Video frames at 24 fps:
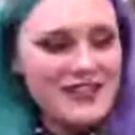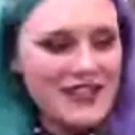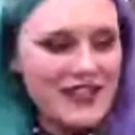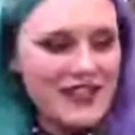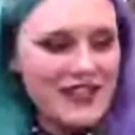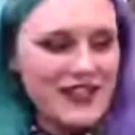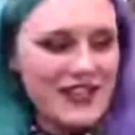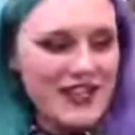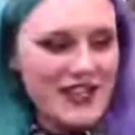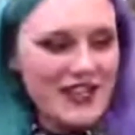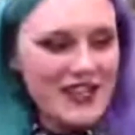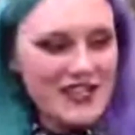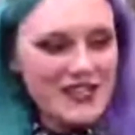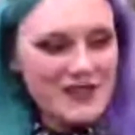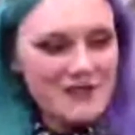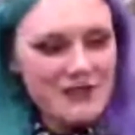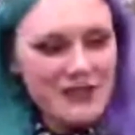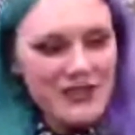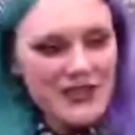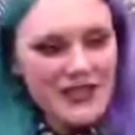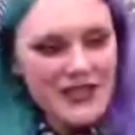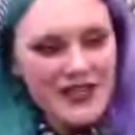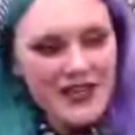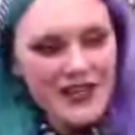and it has
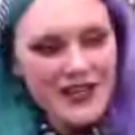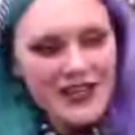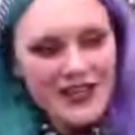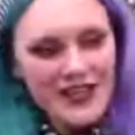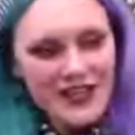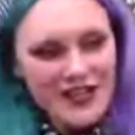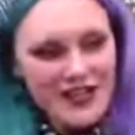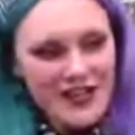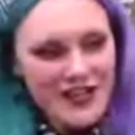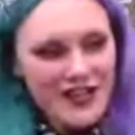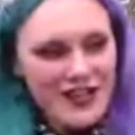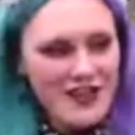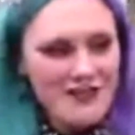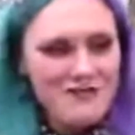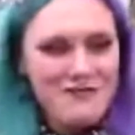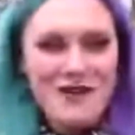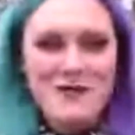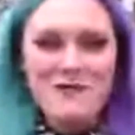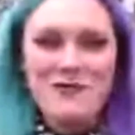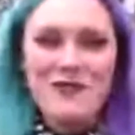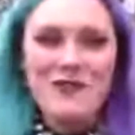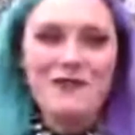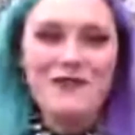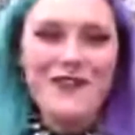been my
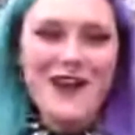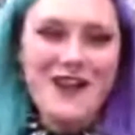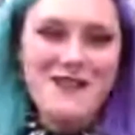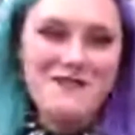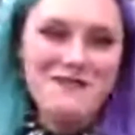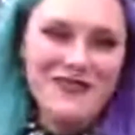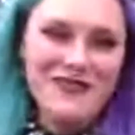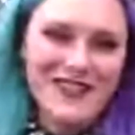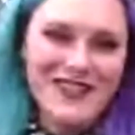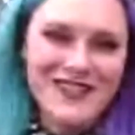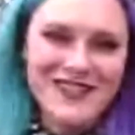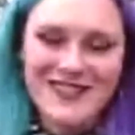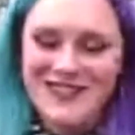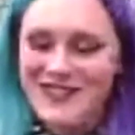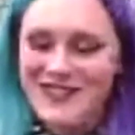profound pleasure